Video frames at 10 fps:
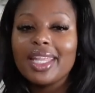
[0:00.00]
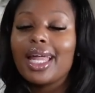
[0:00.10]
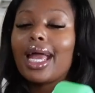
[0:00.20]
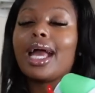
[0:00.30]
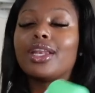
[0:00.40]

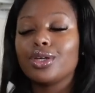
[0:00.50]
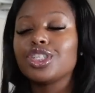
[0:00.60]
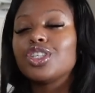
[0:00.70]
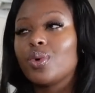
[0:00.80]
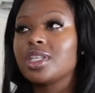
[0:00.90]
Like, I know
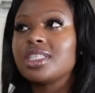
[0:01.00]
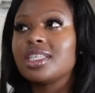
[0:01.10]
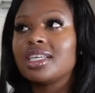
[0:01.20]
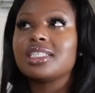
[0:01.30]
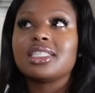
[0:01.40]
she wants
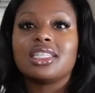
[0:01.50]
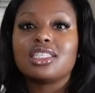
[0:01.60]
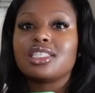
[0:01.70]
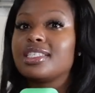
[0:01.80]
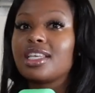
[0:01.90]
this.
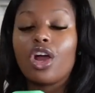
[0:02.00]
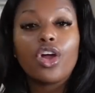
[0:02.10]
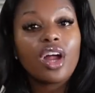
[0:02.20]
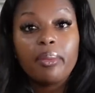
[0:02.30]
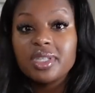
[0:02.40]
This is her
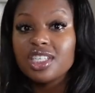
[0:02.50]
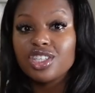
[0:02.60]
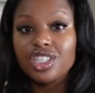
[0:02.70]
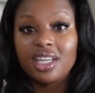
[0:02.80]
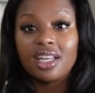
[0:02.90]

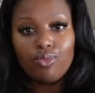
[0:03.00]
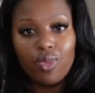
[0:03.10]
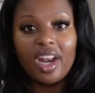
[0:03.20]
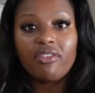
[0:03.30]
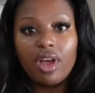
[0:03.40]
competition,
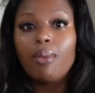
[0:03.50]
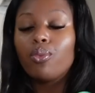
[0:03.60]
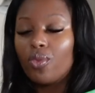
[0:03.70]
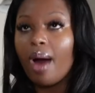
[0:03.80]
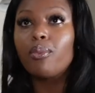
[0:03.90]
whatever.
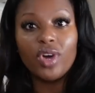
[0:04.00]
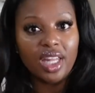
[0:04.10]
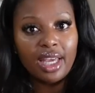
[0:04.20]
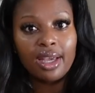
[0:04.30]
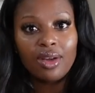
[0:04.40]
I'm
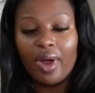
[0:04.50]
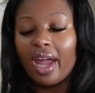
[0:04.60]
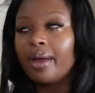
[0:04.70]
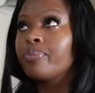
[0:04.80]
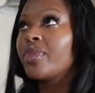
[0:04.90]
willing,
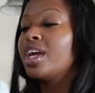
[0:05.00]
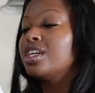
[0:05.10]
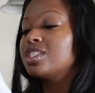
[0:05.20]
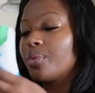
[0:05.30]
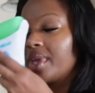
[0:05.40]
right?
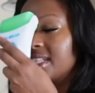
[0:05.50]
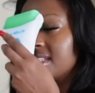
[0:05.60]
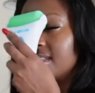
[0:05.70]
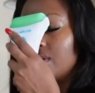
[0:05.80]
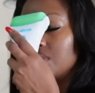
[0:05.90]
So we get to
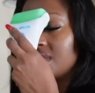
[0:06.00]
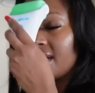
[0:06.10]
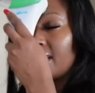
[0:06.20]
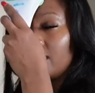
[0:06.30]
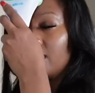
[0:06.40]
the
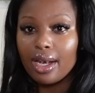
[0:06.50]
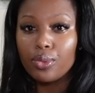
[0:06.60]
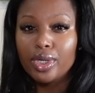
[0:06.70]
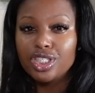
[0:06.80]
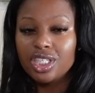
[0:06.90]
hotel.
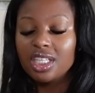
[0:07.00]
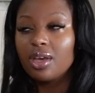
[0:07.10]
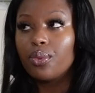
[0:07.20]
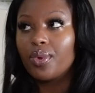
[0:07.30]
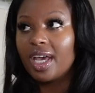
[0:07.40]
Originally,
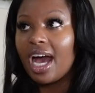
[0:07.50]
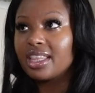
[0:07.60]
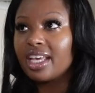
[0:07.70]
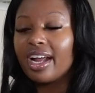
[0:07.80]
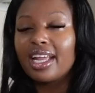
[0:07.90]
when we got
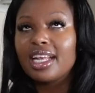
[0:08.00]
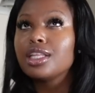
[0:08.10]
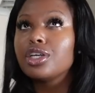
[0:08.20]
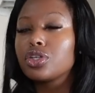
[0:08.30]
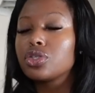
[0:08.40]
there, it didn't
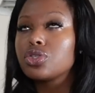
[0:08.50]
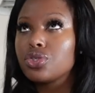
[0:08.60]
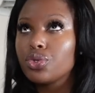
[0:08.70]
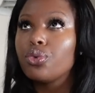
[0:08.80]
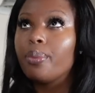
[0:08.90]
look
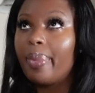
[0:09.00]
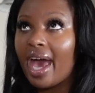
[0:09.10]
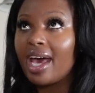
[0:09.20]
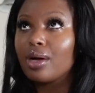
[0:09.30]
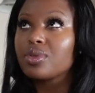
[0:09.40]
too
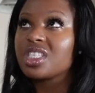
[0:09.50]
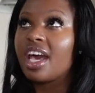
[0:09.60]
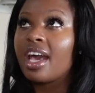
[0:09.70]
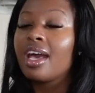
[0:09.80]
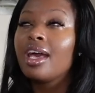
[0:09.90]
bad. I was
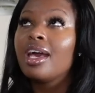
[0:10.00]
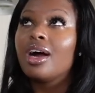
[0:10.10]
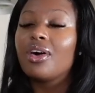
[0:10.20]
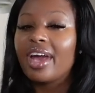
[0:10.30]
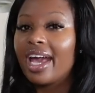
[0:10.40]
like,
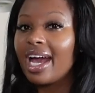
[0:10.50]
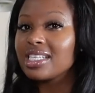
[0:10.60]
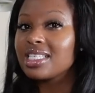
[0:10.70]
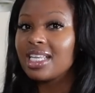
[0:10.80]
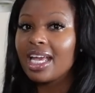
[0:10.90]
okay, I
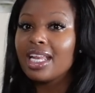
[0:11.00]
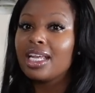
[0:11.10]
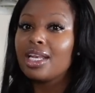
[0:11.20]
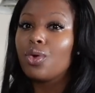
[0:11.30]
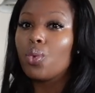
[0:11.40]
stayed
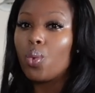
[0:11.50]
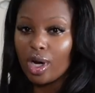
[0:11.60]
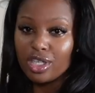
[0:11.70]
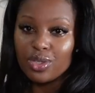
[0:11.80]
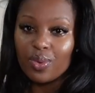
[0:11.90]
in
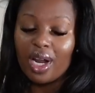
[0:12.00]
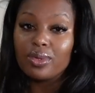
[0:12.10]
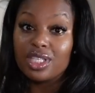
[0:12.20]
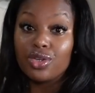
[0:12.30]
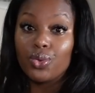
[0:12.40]
worse when I
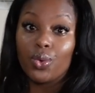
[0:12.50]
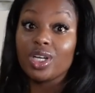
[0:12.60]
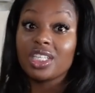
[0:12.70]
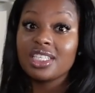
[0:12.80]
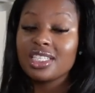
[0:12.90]
was in New
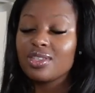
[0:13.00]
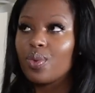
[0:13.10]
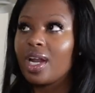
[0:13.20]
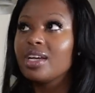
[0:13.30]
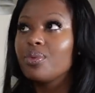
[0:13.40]
Orleans.
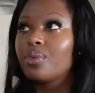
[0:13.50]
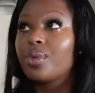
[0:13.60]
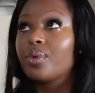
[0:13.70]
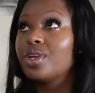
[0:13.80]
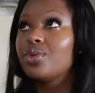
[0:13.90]
When
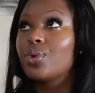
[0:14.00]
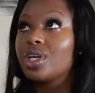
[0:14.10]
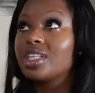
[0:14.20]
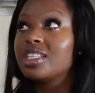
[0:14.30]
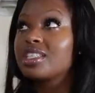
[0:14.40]
we were in New
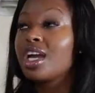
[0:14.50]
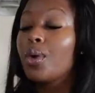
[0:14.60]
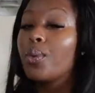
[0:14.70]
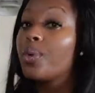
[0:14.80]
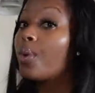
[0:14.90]
Orleans,
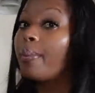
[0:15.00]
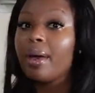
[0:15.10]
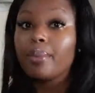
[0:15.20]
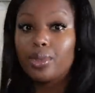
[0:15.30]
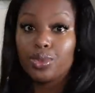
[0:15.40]
we were
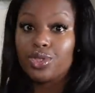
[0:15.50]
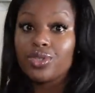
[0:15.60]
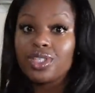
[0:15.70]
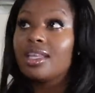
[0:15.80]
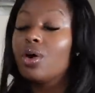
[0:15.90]
bamboozled.
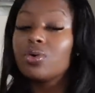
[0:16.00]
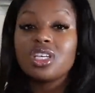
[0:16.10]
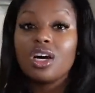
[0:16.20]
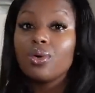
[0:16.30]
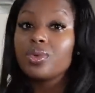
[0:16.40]
The
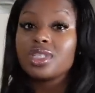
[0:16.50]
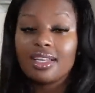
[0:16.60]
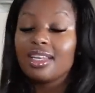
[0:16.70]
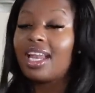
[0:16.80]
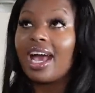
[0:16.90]
hotel was
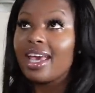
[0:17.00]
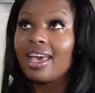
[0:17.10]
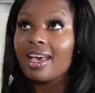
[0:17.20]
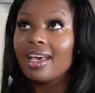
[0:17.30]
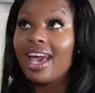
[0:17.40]
not
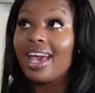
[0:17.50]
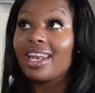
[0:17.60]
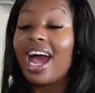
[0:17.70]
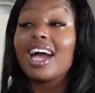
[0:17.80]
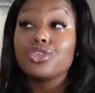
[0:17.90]
it.
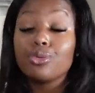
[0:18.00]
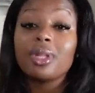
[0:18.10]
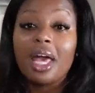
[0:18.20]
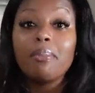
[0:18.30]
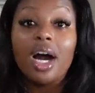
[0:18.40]
And I do
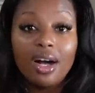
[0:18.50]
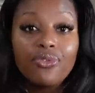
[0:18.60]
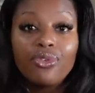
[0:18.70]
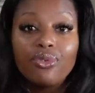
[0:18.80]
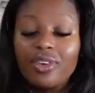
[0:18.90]
blame
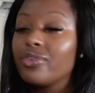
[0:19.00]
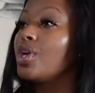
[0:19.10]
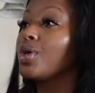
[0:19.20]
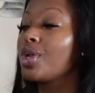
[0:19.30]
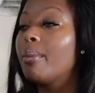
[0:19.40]
Muff. If you
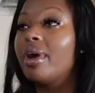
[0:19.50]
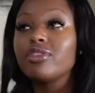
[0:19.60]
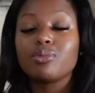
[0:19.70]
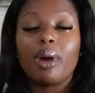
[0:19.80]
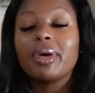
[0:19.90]
don't know, Muff
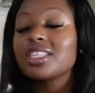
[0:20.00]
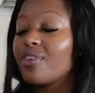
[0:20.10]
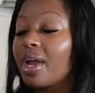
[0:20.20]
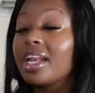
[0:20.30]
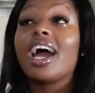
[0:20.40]
is my best
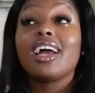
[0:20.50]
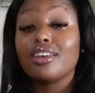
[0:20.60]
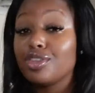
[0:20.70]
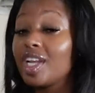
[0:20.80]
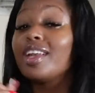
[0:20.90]
friend.
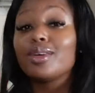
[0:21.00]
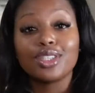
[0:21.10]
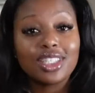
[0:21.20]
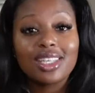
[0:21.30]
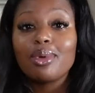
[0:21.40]
I know
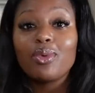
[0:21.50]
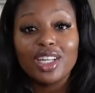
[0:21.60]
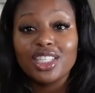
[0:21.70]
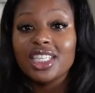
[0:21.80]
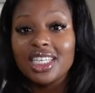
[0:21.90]
she's gonna be
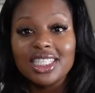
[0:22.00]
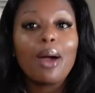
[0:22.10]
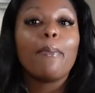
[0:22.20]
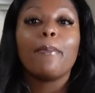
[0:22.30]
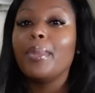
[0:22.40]
watching this.
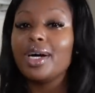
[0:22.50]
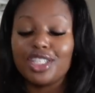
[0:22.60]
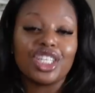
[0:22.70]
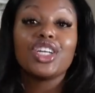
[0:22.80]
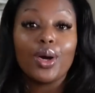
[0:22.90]

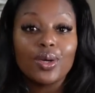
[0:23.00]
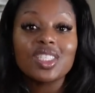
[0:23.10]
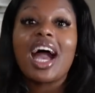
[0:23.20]
She knows.